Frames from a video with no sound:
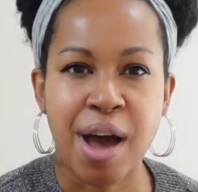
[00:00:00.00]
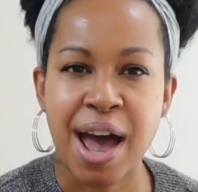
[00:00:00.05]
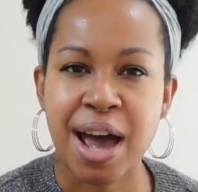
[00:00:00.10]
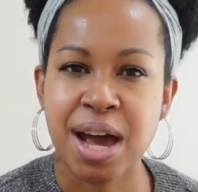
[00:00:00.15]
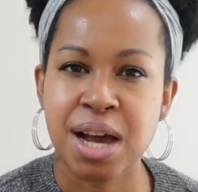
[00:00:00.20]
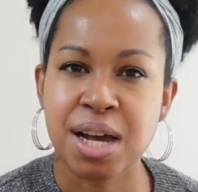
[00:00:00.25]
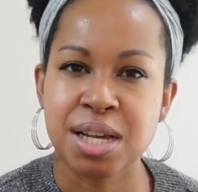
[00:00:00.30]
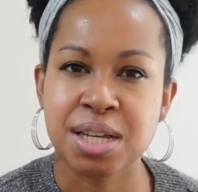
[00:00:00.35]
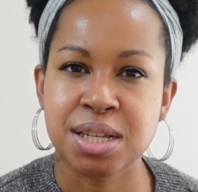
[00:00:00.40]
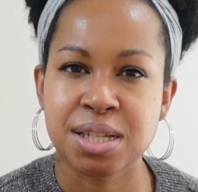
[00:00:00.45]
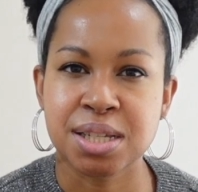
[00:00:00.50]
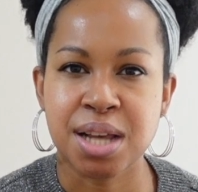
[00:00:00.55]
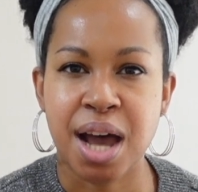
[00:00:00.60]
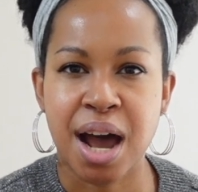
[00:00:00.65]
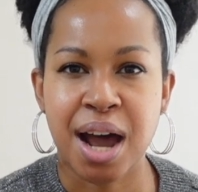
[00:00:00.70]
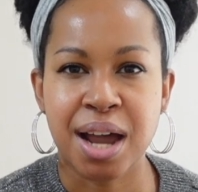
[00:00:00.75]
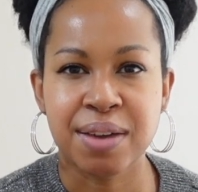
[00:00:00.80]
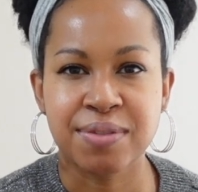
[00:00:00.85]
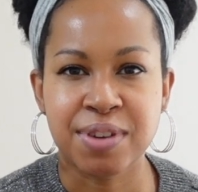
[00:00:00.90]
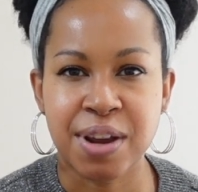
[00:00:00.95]
as
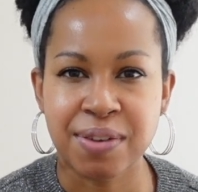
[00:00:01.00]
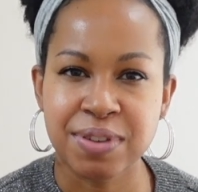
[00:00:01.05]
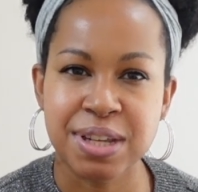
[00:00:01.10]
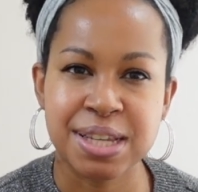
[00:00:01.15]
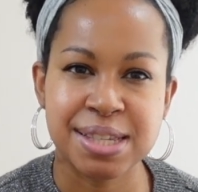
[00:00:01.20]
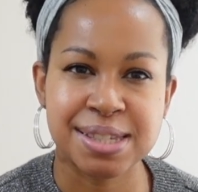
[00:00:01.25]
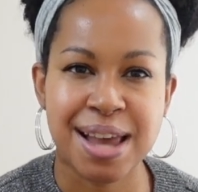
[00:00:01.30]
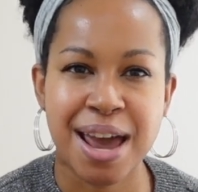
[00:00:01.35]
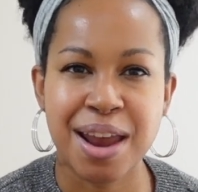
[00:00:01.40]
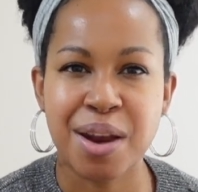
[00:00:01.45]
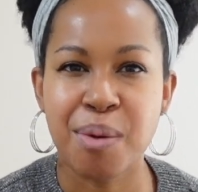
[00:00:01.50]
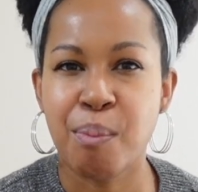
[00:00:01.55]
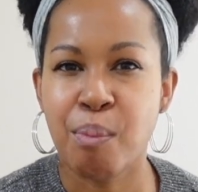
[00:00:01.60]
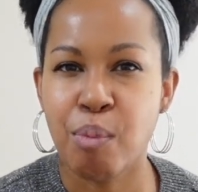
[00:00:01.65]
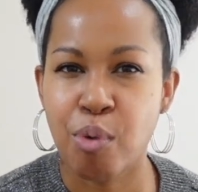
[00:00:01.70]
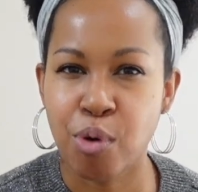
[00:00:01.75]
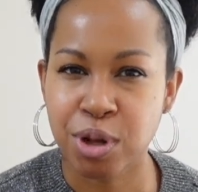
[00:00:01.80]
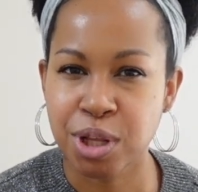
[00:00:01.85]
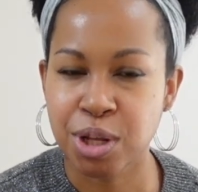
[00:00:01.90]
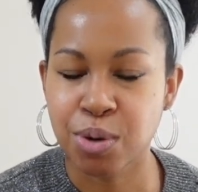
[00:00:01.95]
I have definitely said
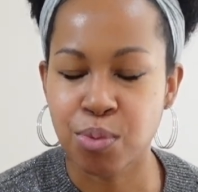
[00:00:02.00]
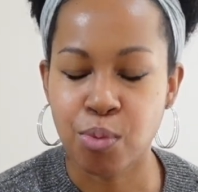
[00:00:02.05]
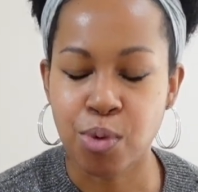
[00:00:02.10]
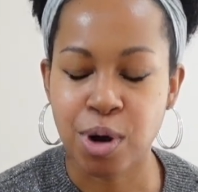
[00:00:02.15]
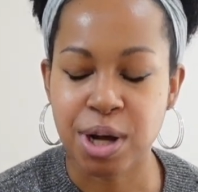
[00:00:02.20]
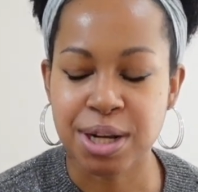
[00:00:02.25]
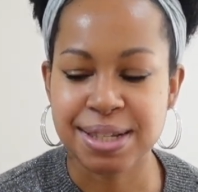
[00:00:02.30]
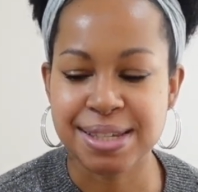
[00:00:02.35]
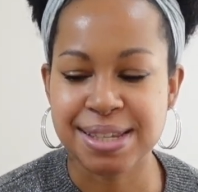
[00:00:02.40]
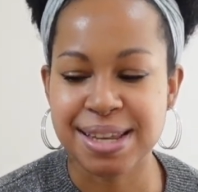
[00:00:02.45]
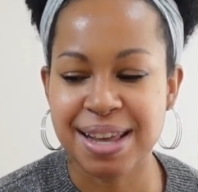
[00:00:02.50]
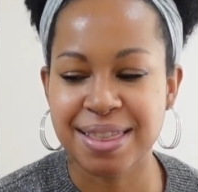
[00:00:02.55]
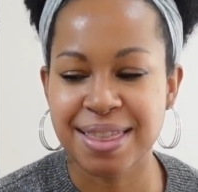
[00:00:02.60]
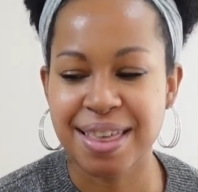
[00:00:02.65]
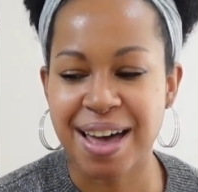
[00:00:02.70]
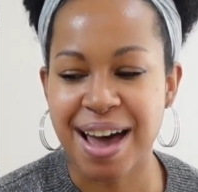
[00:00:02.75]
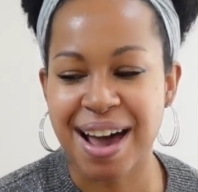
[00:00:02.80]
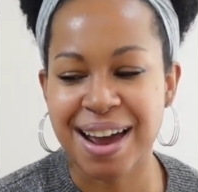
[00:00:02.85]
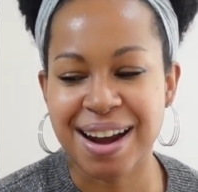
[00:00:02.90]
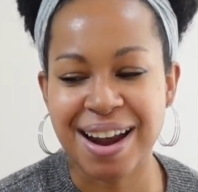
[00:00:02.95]
more than once
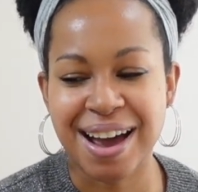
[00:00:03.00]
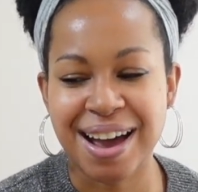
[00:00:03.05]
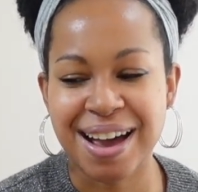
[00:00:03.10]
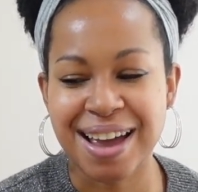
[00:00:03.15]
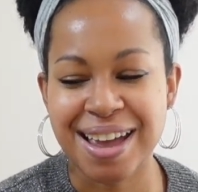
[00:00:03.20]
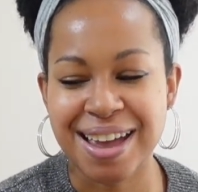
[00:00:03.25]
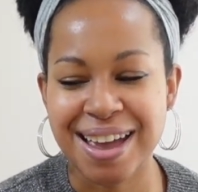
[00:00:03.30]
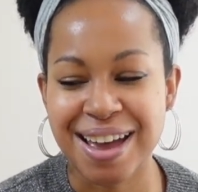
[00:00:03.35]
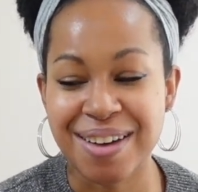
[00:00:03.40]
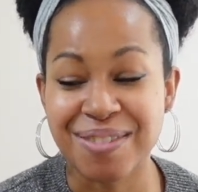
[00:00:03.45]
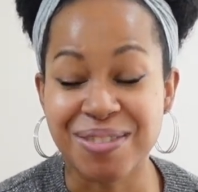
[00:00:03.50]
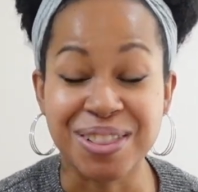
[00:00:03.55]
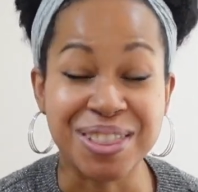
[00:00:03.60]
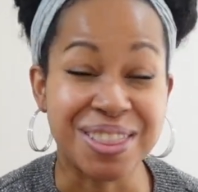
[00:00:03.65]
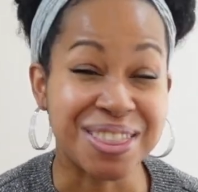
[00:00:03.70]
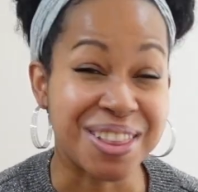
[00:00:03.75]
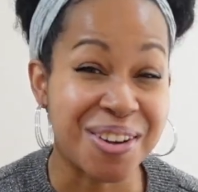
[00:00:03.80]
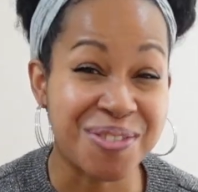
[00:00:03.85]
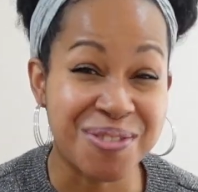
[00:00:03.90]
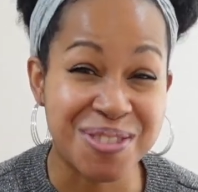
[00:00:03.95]
that I have
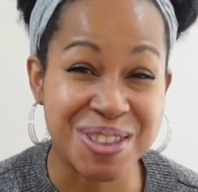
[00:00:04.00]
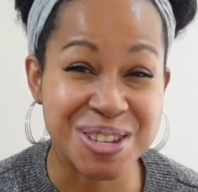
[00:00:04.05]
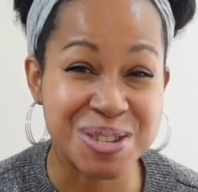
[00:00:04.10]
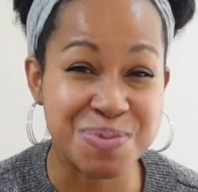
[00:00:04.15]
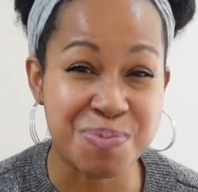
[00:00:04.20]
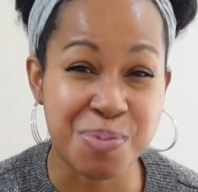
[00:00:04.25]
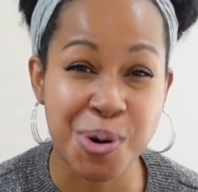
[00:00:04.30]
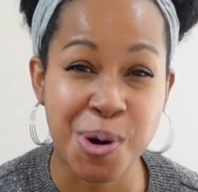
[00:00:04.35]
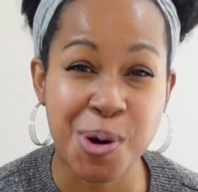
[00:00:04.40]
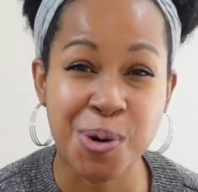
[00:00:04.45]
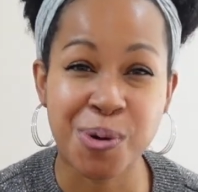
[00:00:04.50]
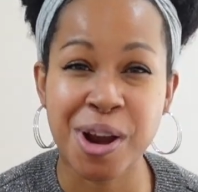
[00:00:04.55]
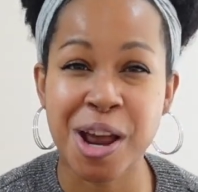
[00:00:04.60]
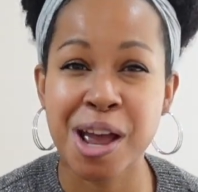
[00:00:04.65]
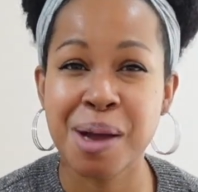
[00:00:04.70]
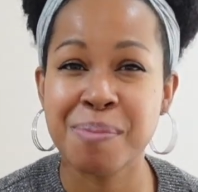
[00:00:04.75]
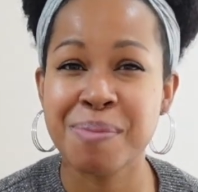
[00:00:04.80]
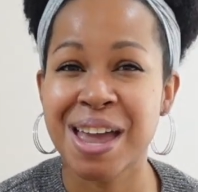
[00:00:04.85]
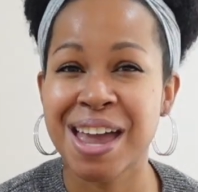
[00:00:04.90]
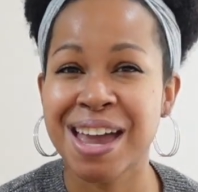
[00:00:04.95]
loved this
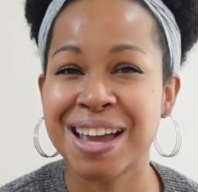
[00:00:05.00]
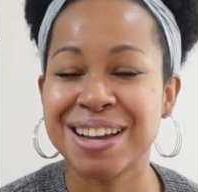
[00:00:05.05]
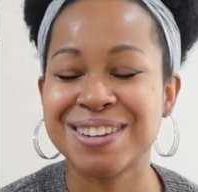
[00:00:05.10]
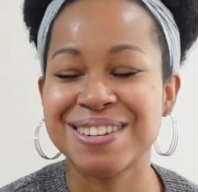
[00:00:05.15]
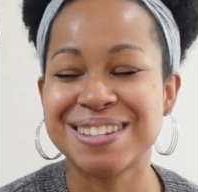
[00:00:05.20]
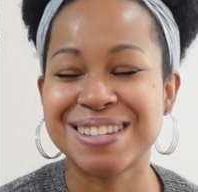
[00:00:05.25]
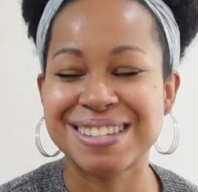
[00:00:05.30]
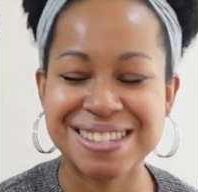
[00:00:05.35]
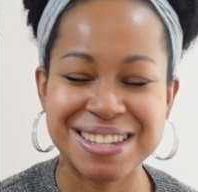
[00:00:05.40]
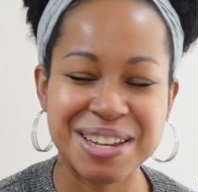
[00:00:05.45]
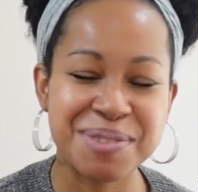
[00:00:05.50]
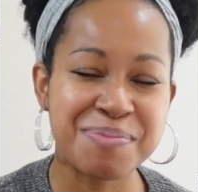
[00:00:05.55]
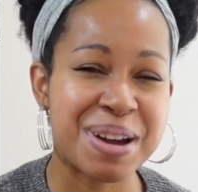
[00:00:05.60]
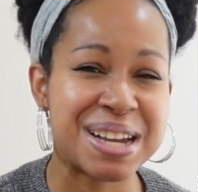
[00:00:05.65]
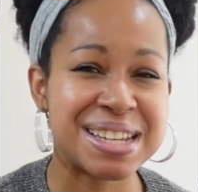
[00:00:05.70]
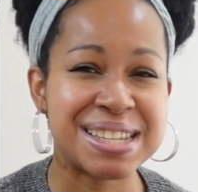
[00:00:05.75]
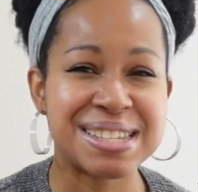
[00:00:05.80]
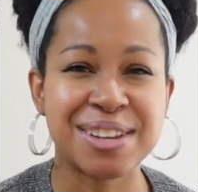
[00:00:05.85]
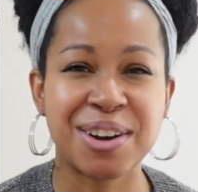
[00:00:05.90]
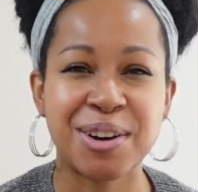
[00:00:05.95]
program and could see
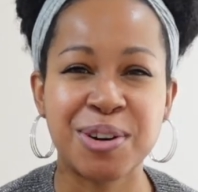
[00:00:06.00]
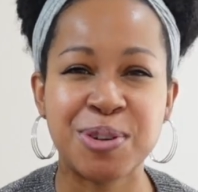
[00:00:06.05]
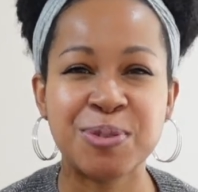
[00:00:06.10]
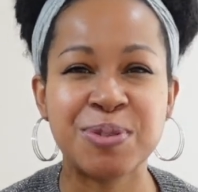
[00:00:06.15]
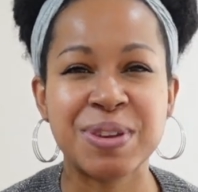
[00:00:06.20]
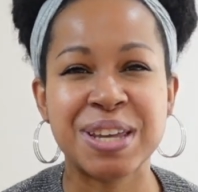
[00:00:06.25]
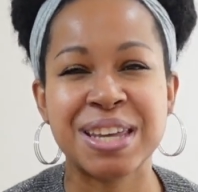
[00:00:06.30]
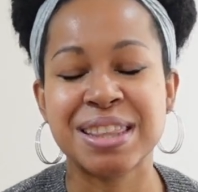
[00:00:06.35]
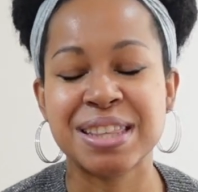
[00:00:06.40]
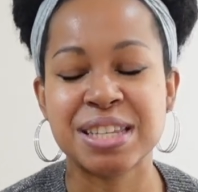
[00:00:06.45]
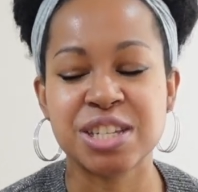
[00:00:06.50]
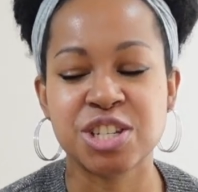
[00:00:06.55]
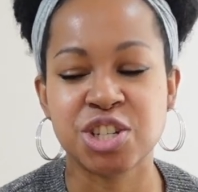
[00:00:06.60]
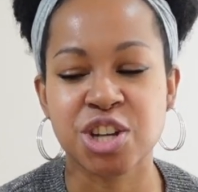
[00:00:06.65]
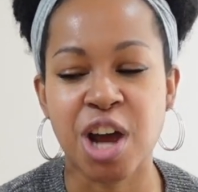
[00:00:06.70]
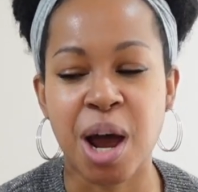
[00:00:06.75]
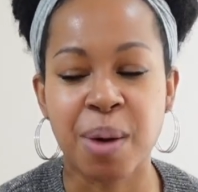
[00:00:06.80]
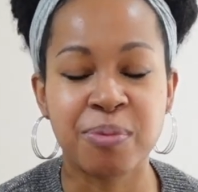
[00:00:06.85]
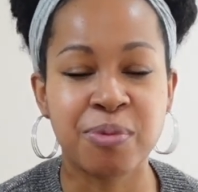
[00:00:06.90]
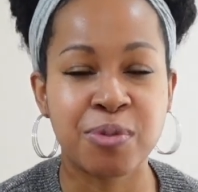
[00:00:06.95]
myself in this
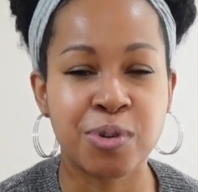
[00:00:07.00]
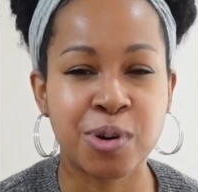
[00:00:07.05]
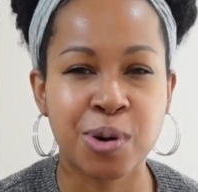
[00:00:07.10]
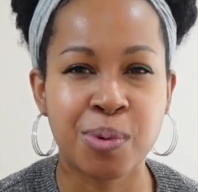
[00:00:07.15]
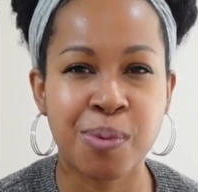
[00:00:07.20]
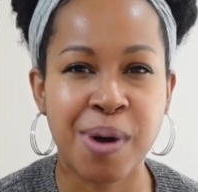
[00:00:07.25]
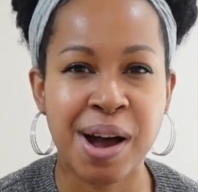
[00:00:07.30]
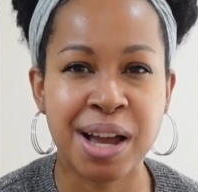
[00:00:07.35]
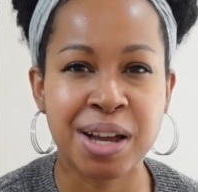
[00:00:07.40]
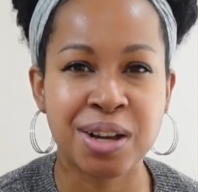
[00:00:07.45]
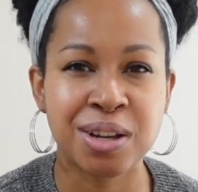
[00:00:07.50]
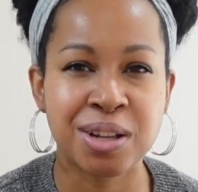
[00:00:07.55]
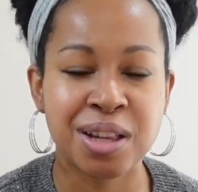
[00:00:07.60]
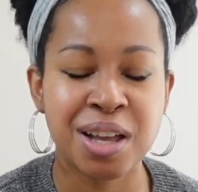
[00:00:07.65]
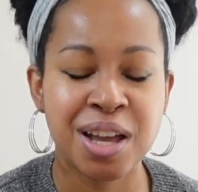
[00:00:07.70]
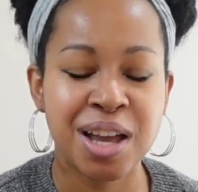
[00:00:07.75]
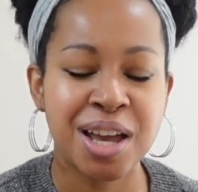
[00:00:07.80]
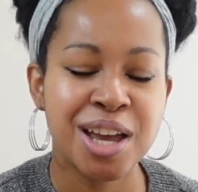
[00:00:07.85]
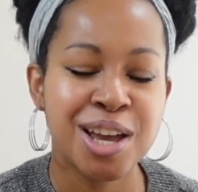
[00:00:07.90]
job for a while.